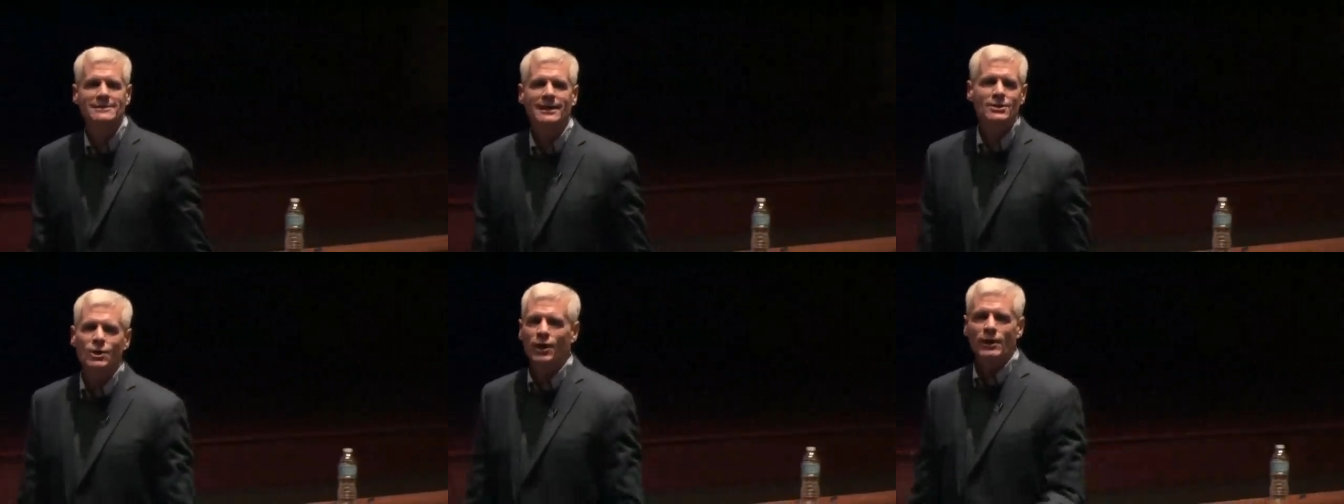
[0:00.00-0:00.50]
they
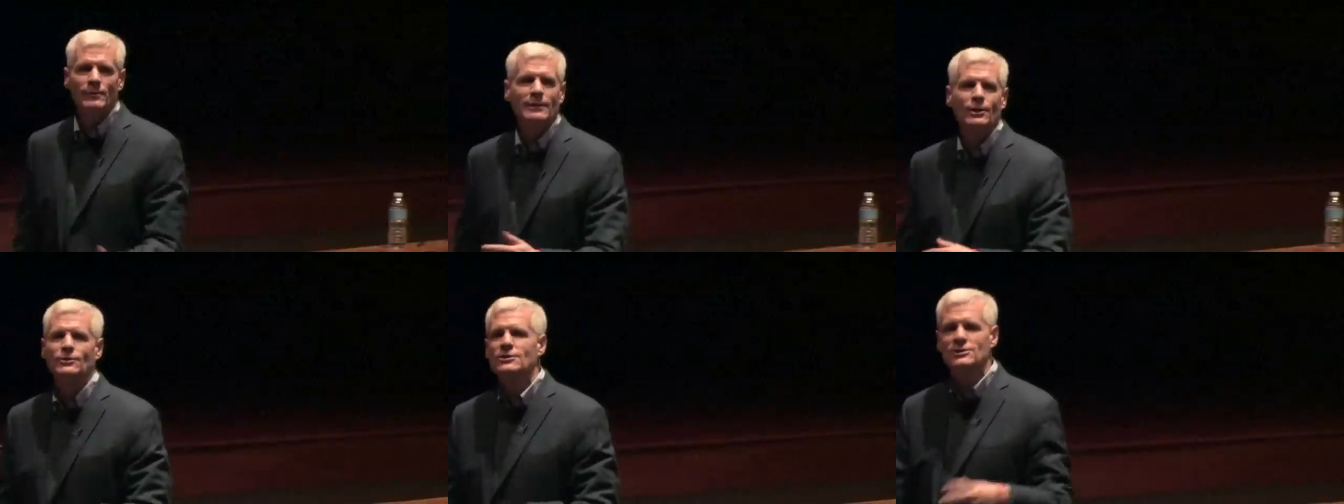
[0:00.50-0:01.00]
can totally
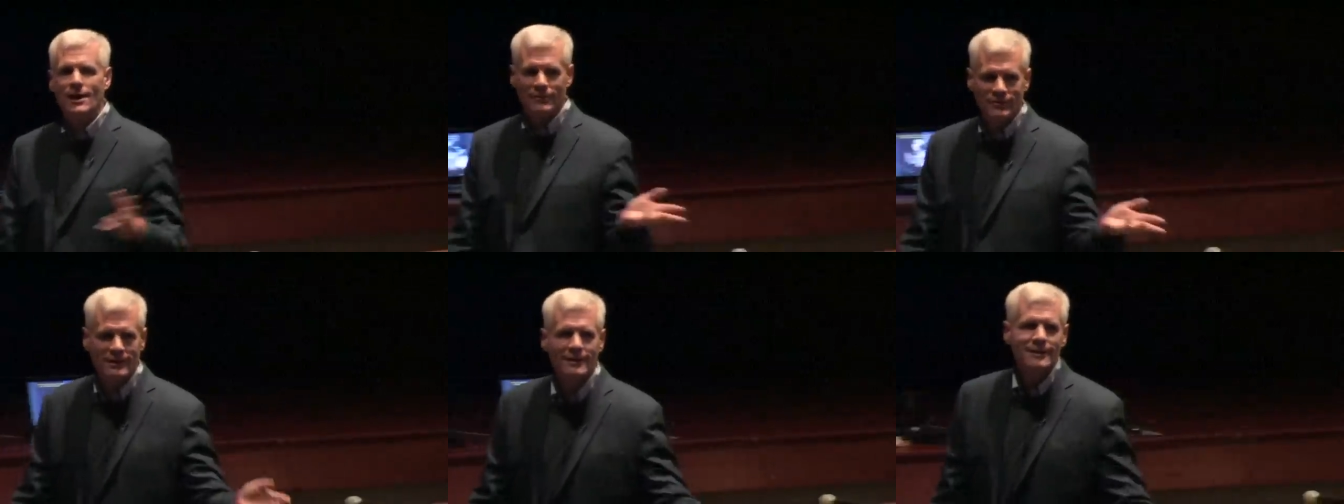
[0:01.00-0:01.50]
relearn the
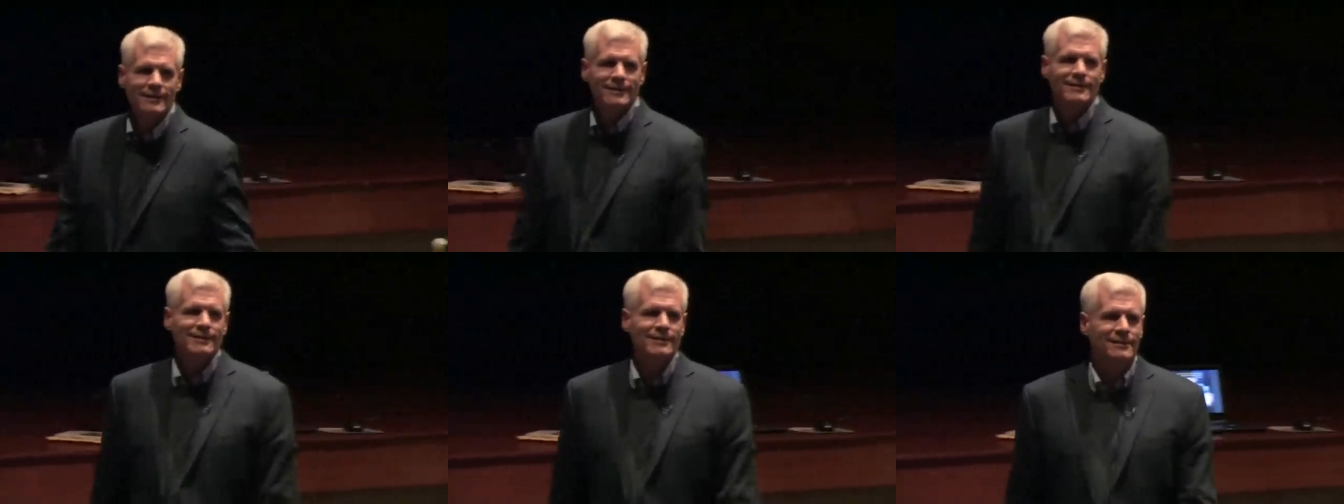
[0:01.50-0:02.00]
stuff
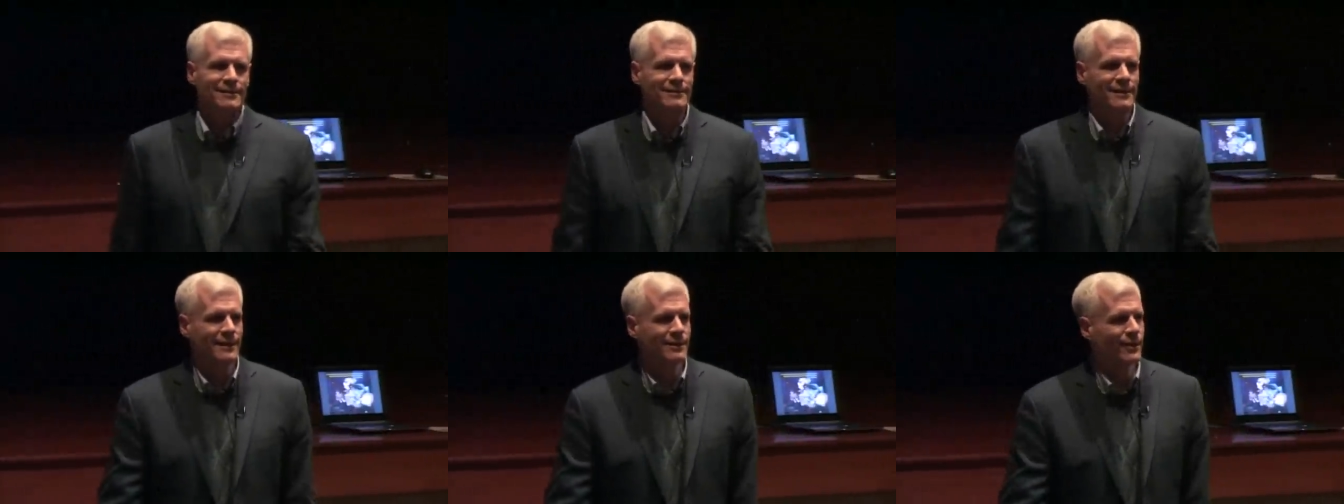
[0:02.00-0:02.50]

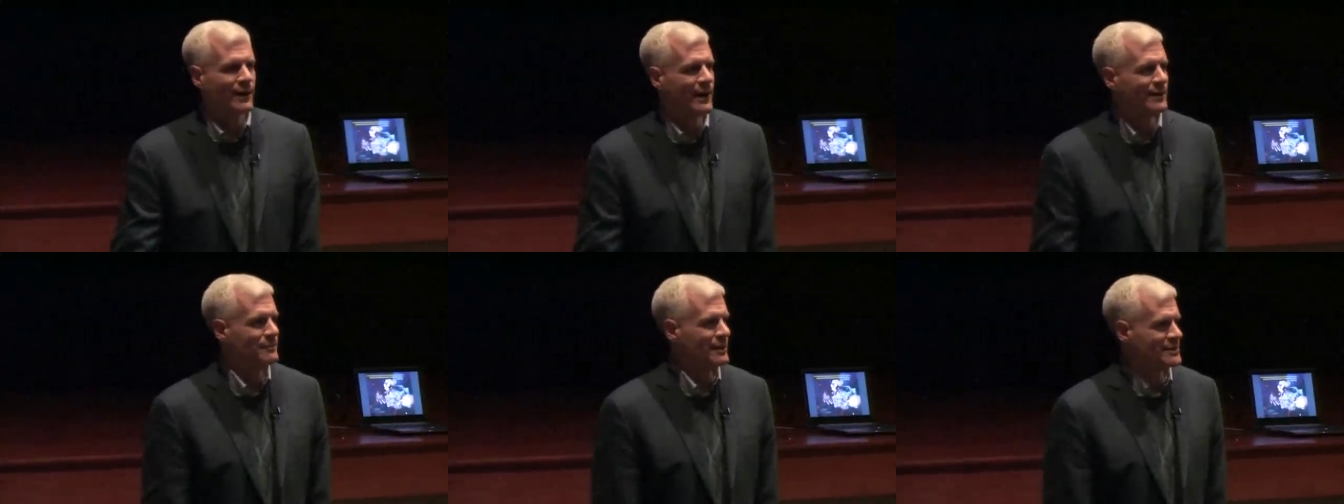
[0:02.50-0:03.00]
and then go
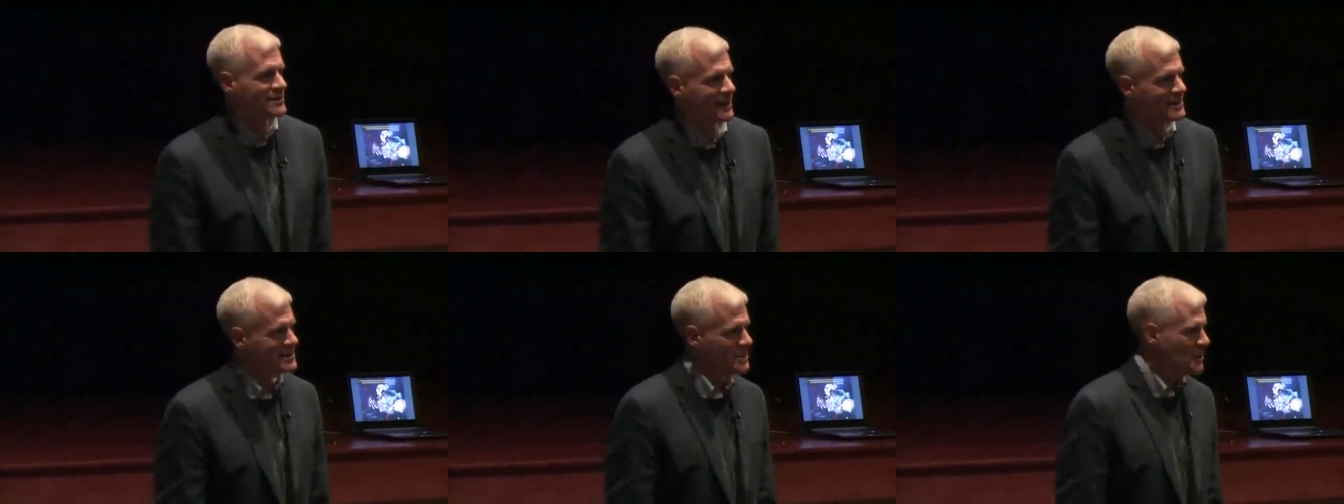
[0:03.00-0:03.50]
ahead and be
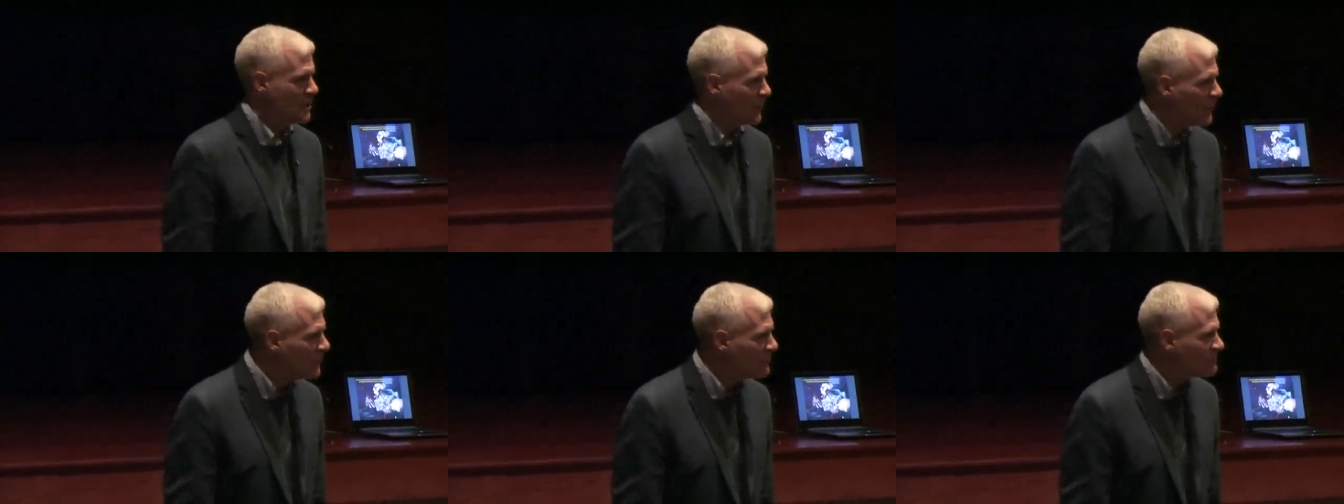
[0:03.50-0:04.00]
assessed anew.